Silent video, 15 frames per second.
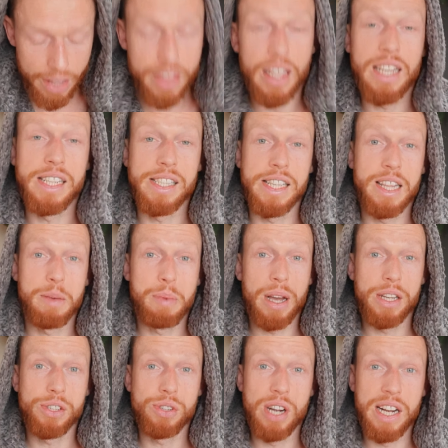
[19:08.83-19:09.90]
things in the
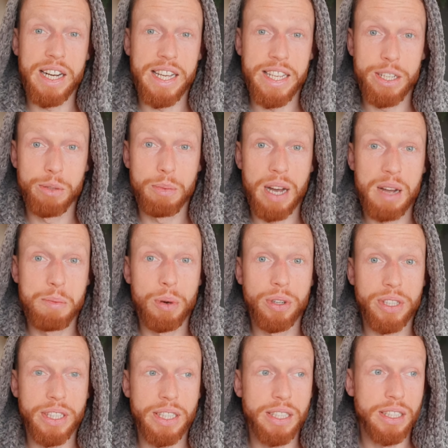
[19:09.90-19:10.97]
past trying to heal my
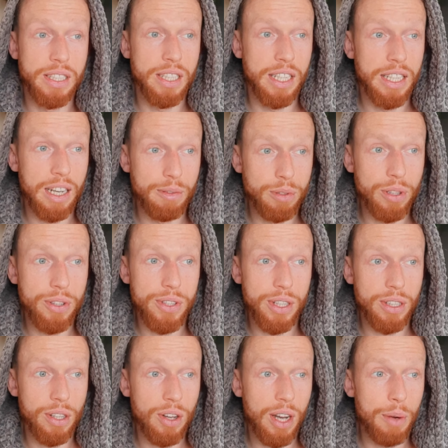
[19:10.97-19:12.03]
body, and I've learned
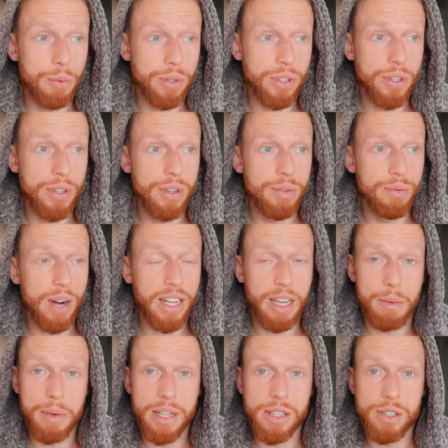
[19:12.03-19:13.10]
a lot. I wouldn't
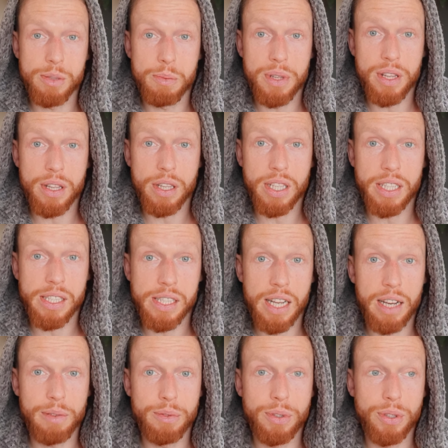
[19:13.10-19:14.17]
recommend some of the things that
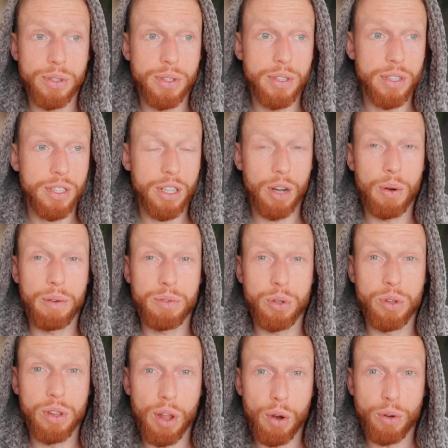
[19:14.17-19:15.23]
I've done. You know, I've
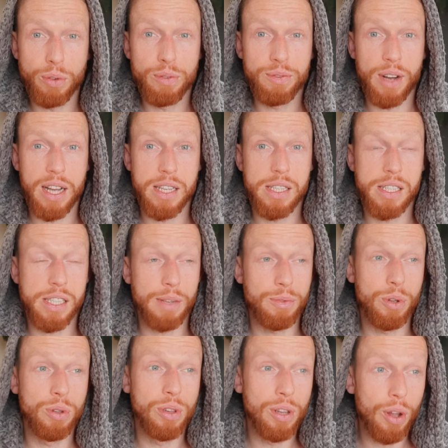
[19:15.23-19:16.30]
done long fasts, I've
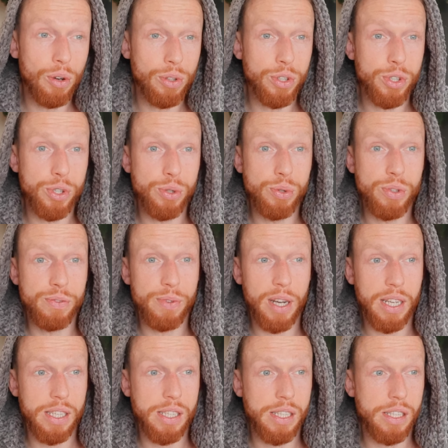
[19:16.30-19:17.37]
done long juice
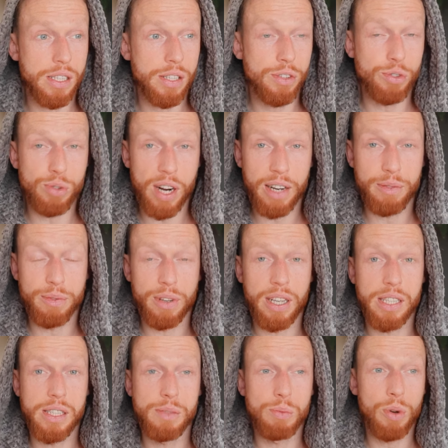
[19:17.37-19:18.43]
fasts, dry
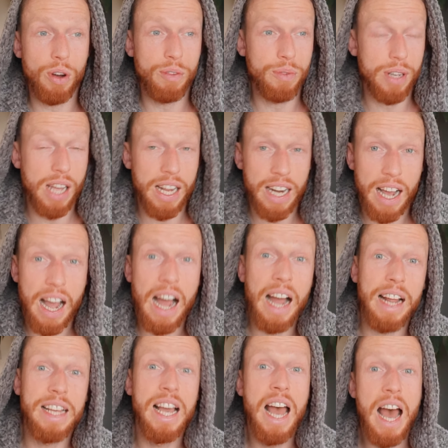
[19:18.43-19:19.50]
fasts, water fast,
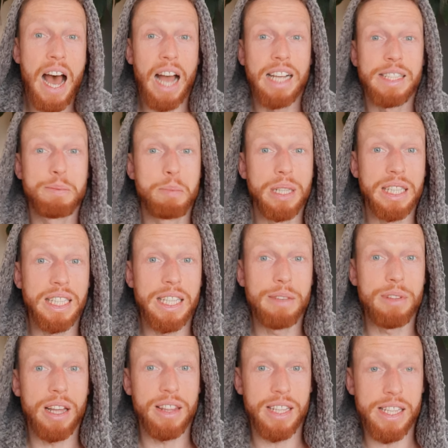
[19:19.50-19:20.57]
and I
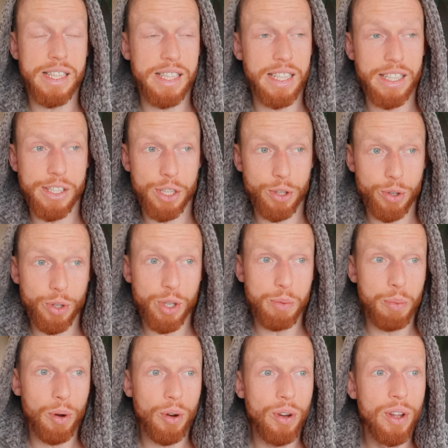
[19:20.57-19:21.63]
believe that these things are
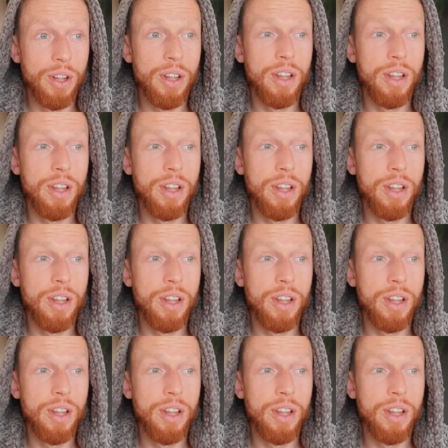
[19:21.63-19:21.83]
good, but